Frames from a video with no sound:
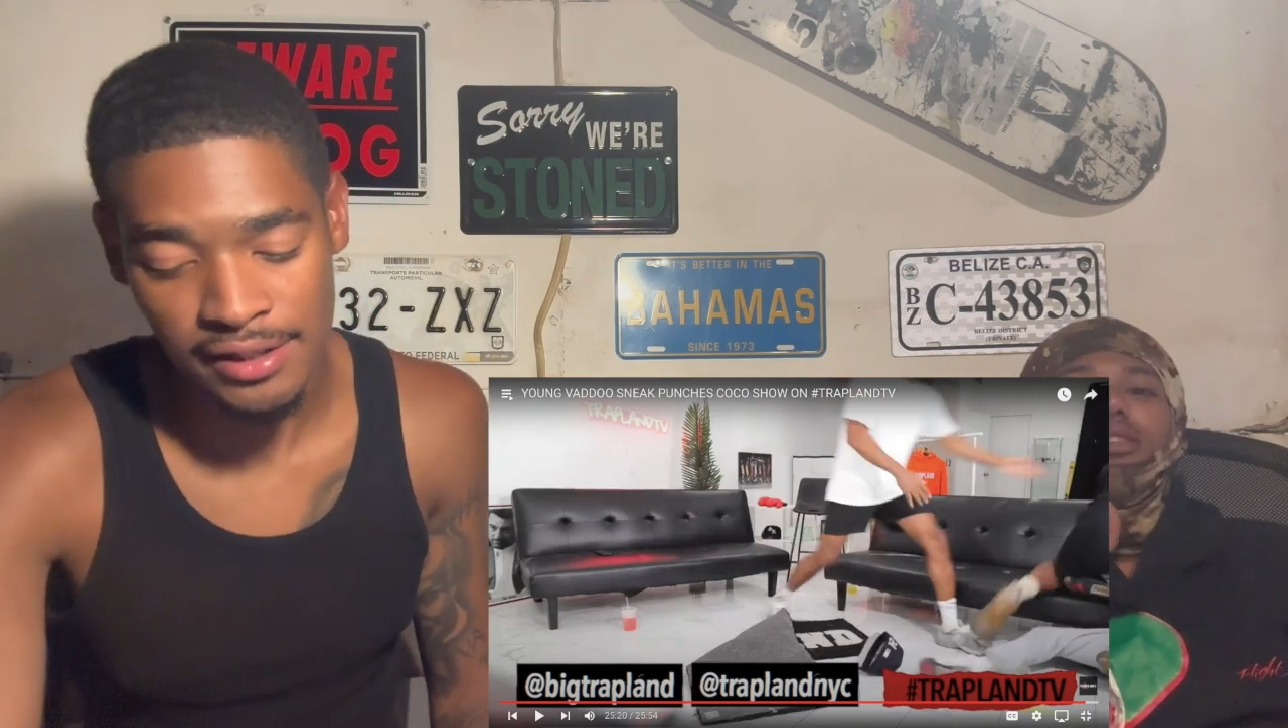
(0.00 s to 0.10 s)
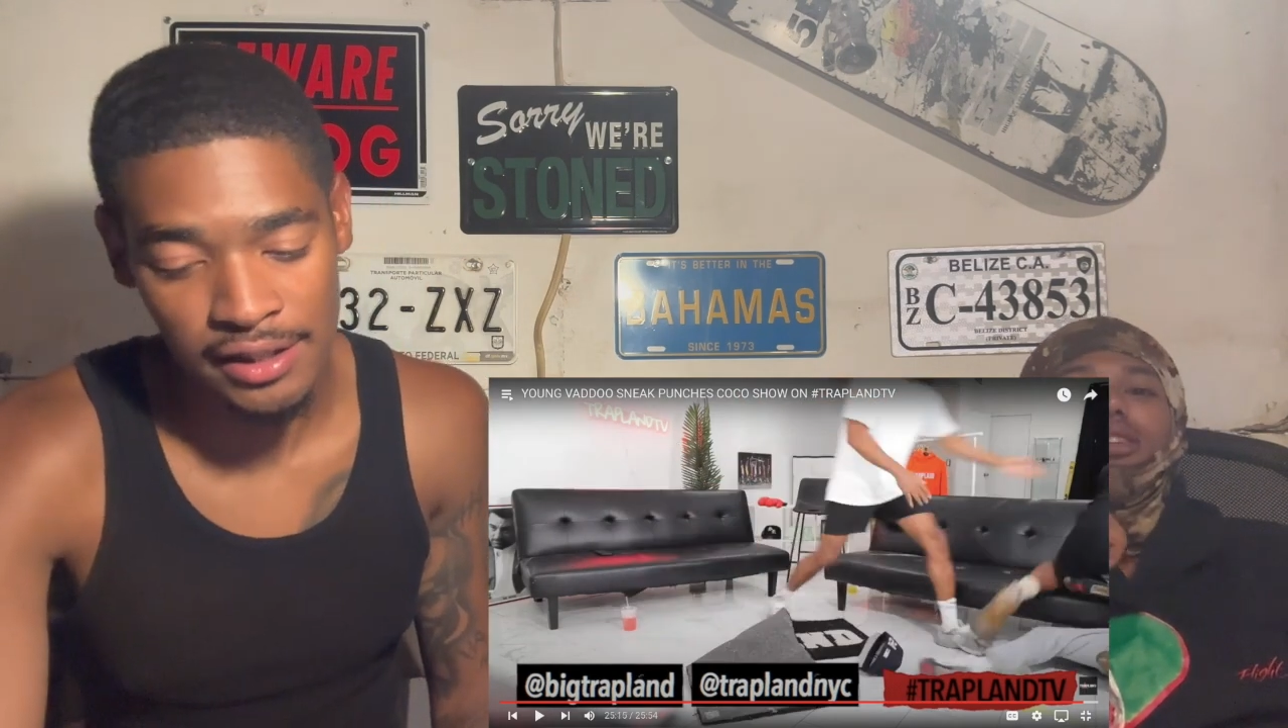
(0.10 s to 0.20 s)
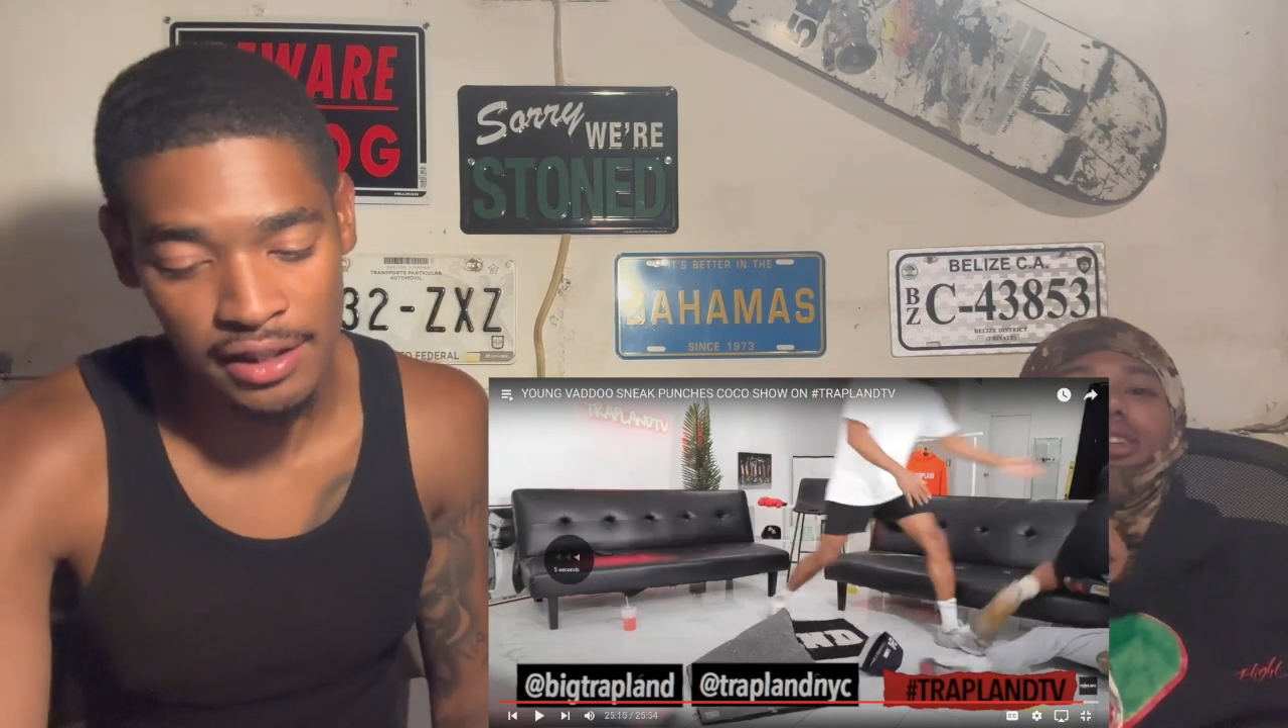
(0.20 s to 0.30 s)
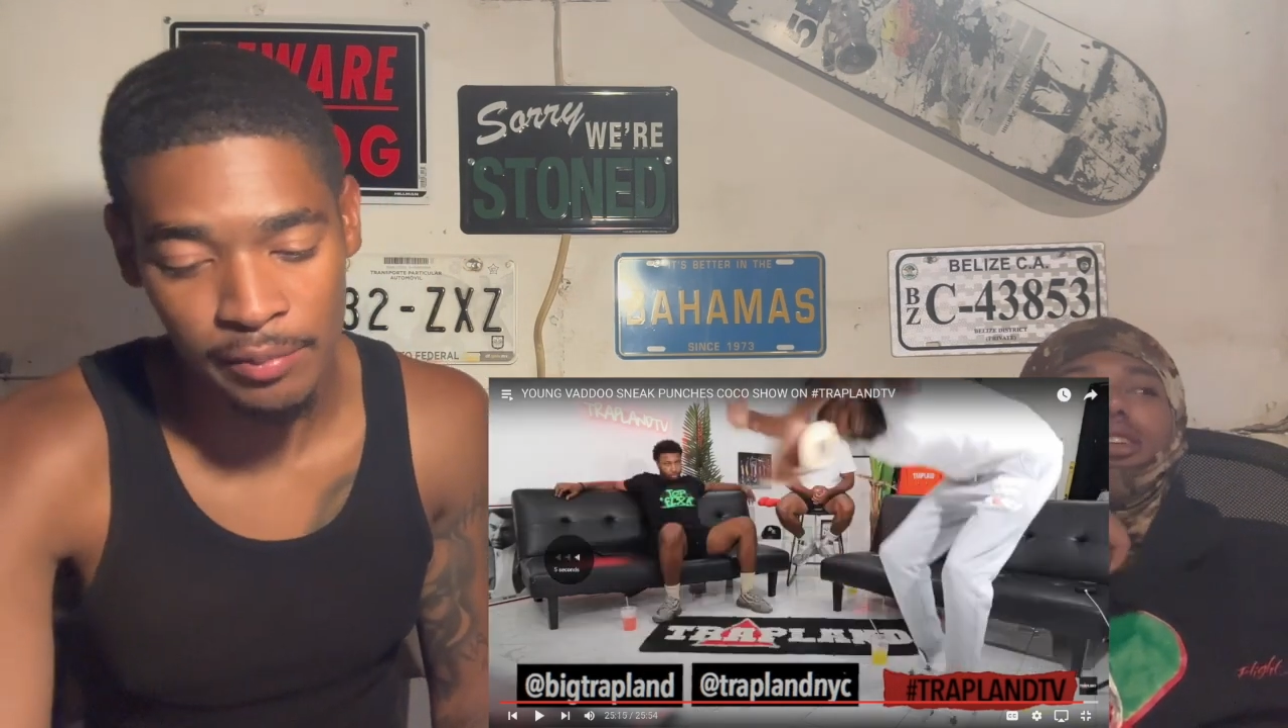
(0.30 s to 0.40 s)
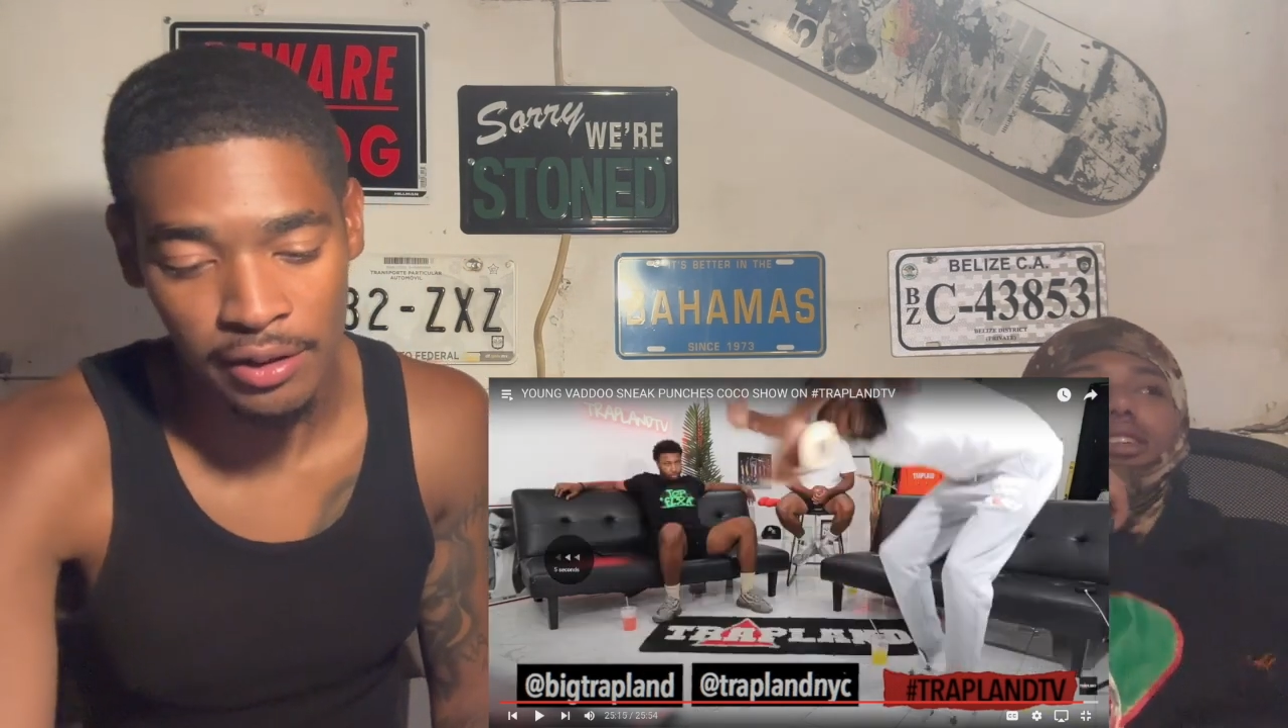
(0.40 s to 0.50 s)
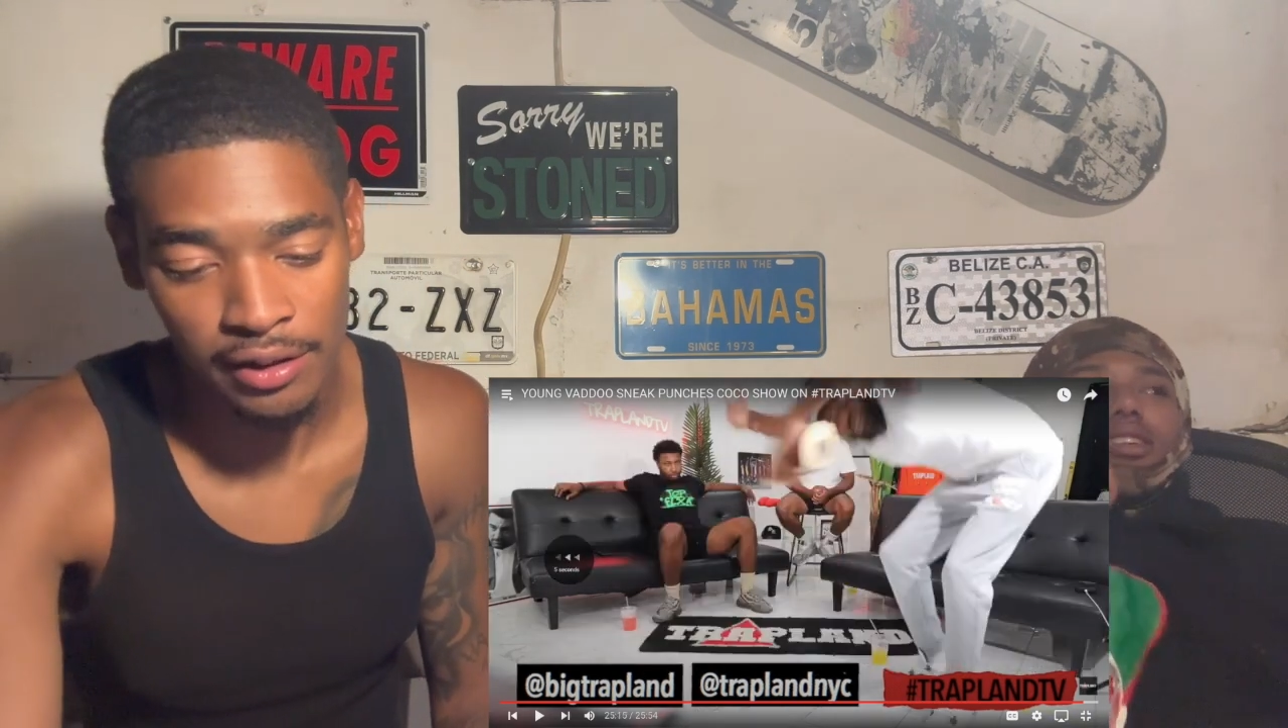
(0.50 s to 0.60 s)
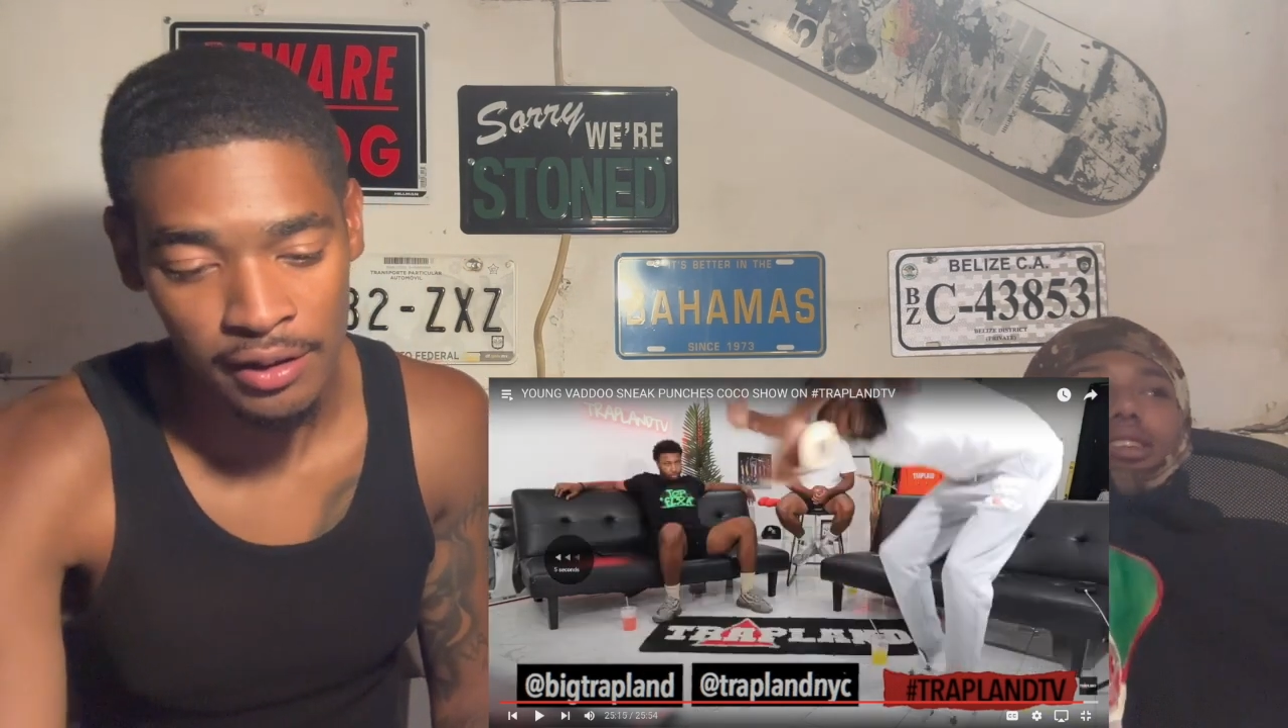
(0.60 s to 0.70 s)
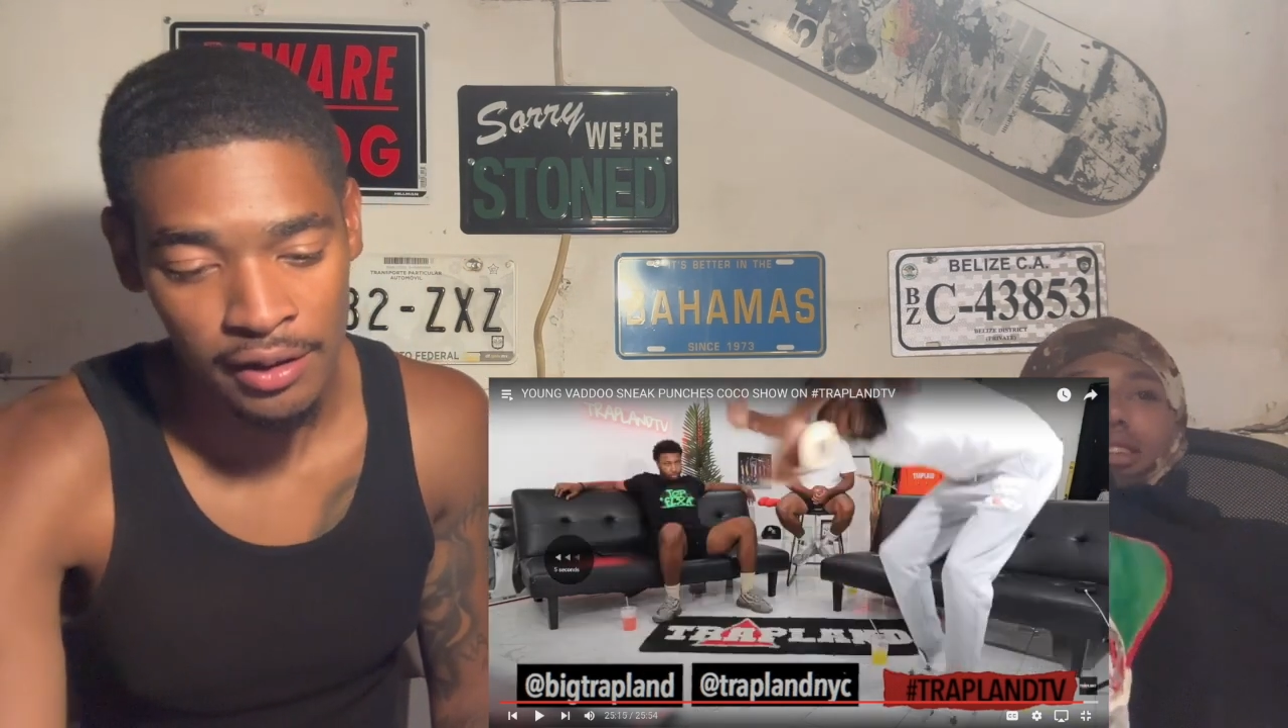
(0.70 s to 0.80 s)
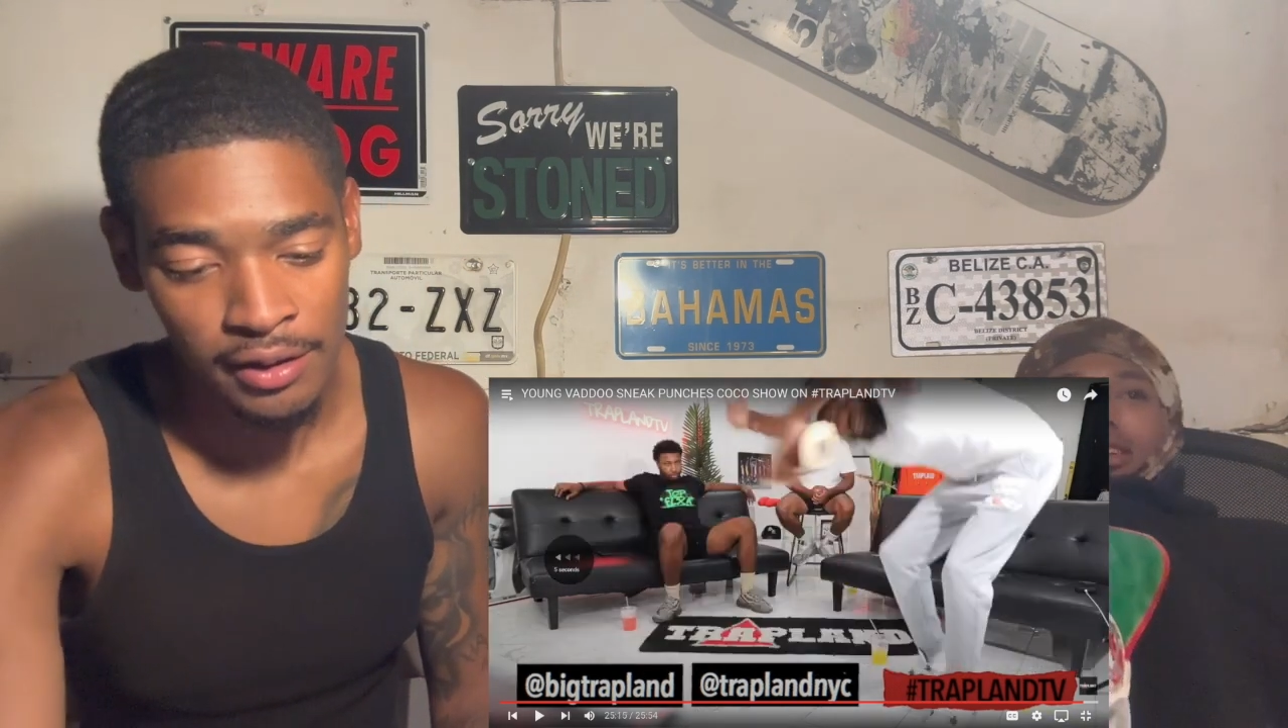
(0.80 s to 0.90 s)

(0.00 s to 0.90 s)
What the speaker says: sneak, bro.